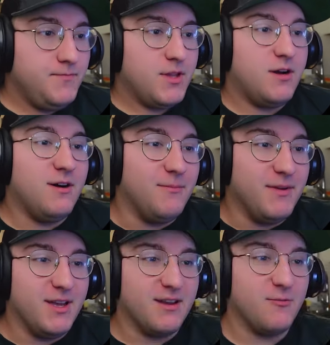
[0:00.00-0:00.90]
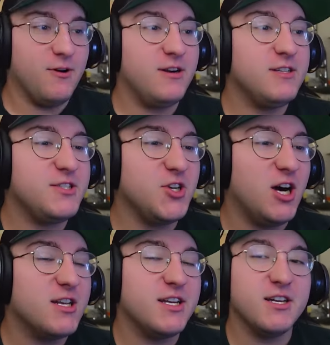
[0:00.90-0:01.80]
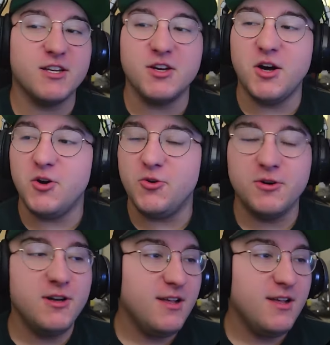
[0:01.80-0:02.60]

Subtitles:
Oh man, where is Jon gonna go?